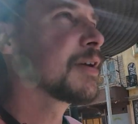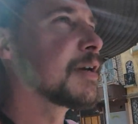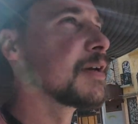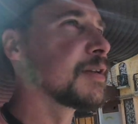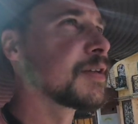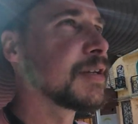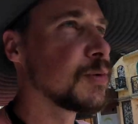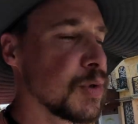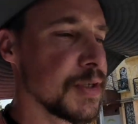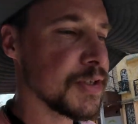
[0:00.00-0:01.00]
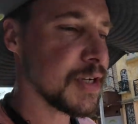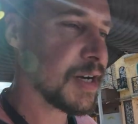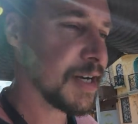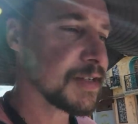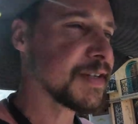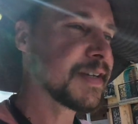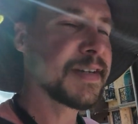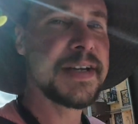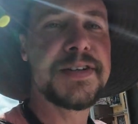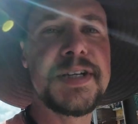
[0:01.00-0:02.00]
and he was caught
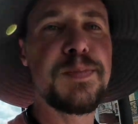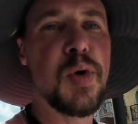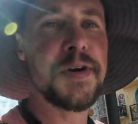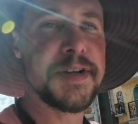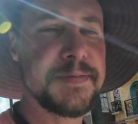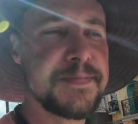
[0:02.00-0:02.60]
and deported,